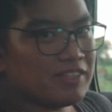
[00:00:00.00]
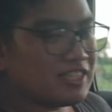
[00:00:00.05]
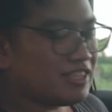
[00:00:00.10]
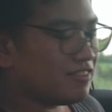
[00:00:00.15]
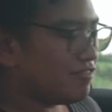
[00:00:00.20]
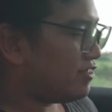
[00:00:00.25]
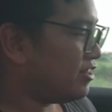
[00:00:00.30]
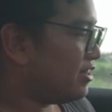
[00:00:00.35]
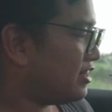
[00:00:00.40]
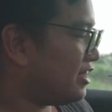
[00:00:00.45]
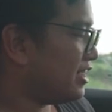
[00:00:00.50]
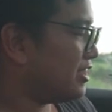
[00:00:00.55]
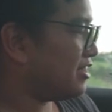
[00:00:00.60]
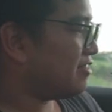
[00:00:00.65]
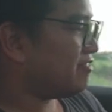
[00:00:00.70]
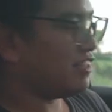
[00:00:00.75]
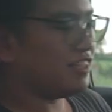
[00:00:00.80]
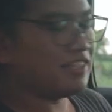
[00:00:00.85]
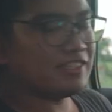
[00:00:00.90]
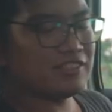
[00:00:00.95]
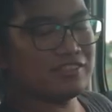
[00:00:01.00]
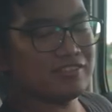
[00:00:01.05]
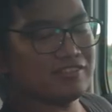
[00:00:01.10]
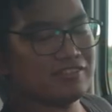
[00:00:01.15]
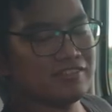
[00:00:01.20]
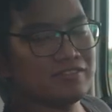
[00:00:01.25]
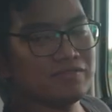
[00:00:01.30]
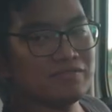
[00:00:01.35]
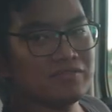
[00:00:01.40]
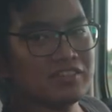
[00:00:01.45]
as in front as well,
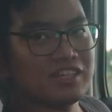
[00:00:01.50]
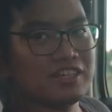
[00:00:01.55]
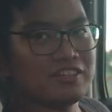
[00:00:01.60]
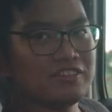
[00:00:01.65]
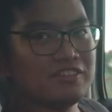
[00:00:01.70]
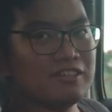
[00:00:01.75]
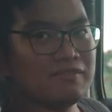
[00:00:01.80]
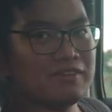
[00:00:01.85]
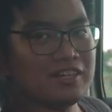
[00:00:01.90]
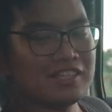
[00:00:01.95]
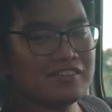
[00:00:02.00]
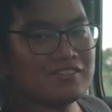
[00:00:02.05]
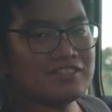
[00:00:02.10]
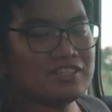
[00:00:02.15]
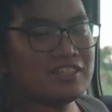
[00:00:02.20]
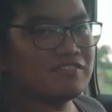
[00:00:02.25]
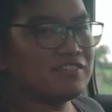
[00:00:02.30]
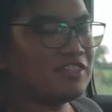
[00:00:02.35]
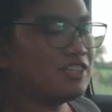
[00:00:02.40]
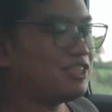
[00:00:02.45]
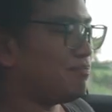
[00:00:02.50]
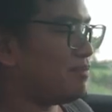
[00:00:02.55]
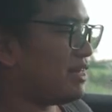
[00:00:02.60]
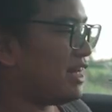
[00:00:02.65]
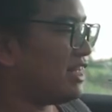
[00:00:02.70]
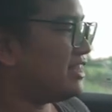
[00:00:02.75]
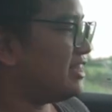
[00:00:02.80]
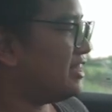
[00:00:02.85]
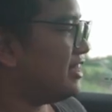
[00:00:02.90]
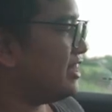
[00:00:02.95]
so a good amount of soft touch
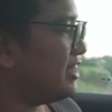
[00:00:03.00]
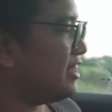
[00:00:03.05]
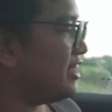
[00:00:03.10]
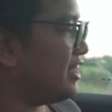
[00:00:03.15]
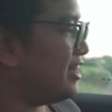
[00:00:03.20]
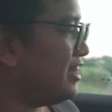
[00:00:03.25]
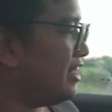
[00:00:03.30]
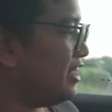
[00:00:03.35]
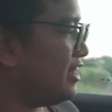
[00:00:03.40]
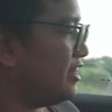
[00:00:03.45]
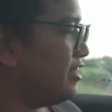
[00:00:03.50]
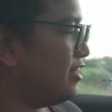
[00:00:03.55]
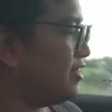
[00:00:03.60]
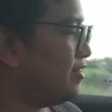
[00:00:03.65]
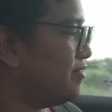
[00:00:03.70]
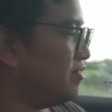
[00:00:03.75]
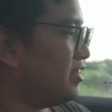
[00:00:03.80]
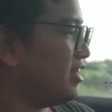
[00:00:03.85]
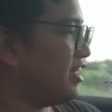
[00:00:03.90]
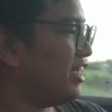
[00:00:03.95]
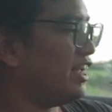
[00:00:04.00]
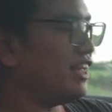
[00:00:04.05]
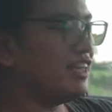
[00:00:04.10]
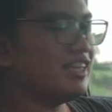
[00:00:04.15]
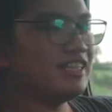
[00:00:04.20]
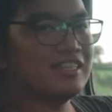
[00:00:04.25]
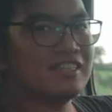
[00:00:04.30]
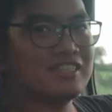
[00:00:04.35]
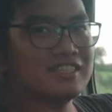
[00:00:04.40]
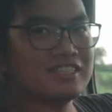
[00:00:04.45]
plastics and leather,
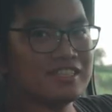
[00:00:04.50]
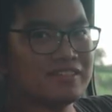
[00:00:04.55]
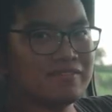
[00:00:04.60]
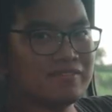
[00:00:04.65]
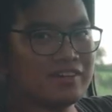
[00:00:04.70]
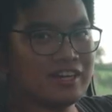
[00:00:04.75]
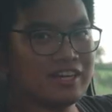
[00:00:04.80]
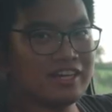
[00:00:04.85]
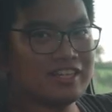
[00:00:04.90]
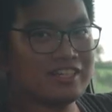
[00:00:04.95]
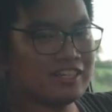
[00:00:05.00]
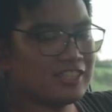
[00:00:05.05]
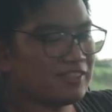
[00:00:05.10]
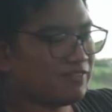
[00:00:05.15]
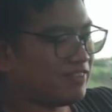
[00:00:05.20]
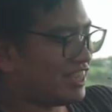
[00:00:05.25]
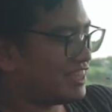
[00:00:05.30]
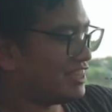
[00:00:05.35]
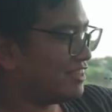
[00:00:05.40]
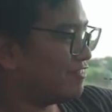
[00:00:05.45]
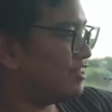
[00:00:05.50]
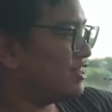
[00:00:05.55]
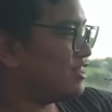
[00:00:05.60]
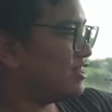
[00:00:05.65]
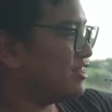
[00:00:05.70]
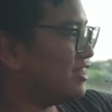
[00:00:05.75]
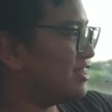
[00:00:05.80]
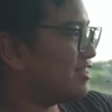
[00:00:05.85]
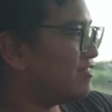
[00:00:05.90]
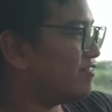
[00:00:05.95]
and some hard touch plastic, which
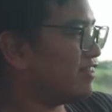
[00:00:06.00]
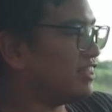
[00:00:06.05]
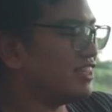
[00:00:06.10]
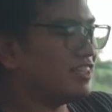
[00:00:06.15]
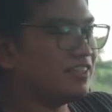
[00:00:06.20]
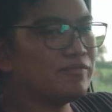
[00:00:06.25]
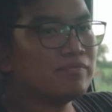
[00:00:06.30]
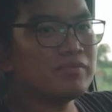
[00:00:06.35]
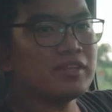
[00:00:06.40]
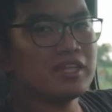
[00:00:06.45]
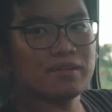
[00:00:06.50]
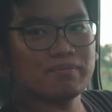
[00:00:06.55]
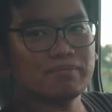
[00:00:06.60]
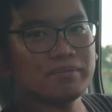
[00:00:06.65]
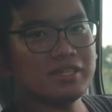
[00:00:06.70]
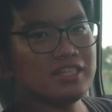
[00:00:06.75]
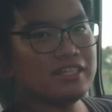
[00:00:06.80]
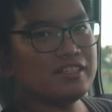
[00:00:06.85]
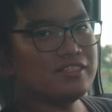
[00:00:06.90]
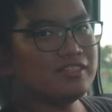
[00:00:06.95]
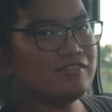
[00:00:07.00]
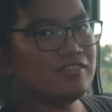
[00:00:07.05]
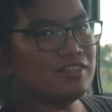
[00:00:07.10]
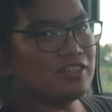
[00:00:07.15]
does feel pretty good.